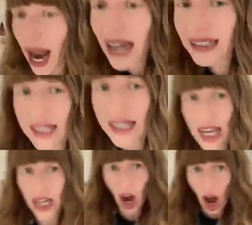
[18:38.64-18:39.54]

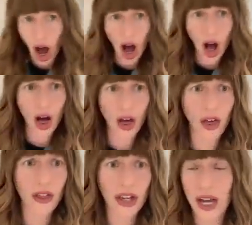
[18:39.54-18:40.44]
practicing
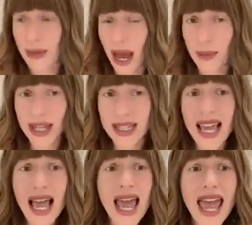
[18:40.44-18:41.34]
all the commandments,
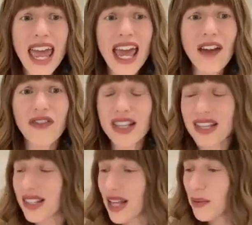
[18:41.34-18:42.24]
if this
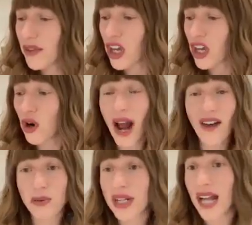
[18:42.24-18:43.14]
is something that you don't
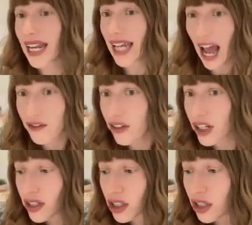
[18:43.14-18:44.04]
have to put any
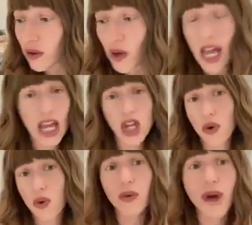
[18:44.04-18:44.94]
effort into,
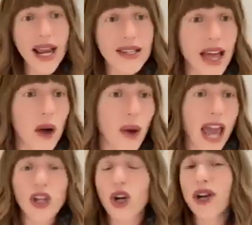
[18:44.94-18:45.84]
you were raised that way,
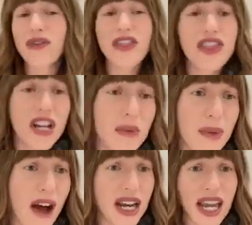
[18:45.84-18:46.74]
you don't even think
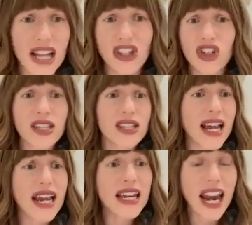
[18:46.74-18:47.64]
about it, it's just
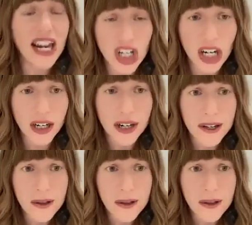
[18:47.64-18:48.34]
second nature.